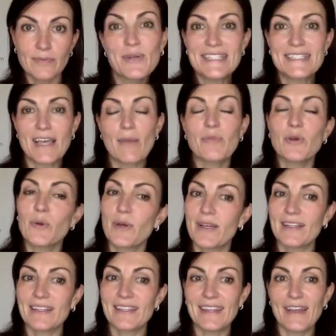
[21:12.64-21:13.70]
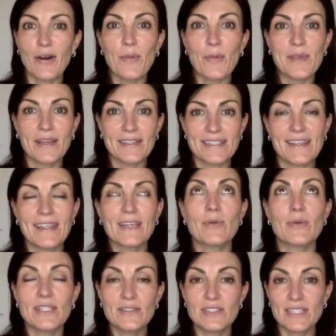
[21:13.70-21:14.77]
to stop you quickly there, because I think
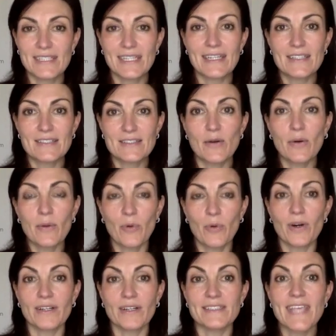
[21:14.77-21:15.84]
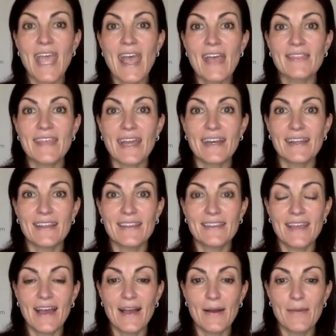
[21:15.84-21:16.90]
what you just said is so important, that
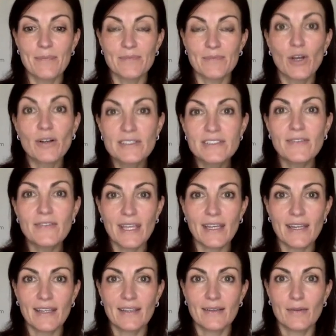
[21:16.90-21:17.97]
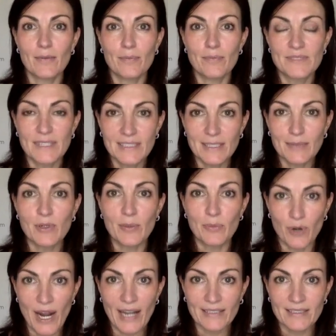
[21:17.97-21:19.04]
cultivating deliberate
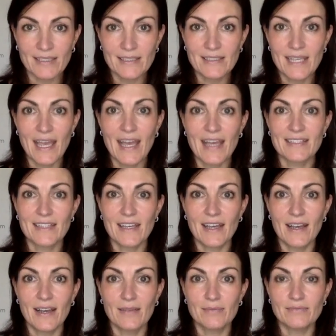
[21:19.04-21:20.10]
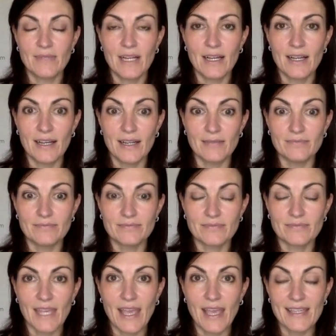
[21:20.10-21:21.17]
practice as
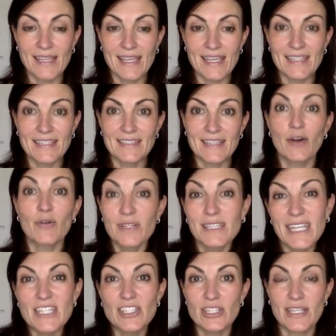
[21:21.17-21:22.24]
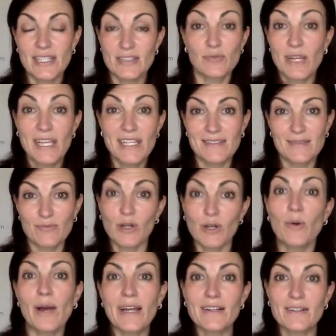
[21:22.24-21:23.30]
it is a relation. It
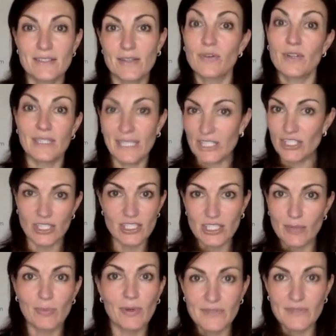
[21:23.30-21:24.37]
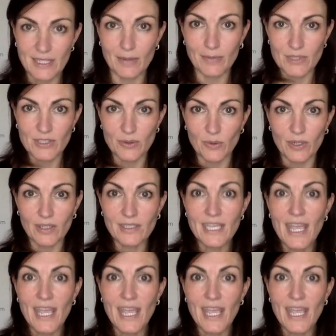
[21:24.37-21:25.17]
requires a relationship of some sort.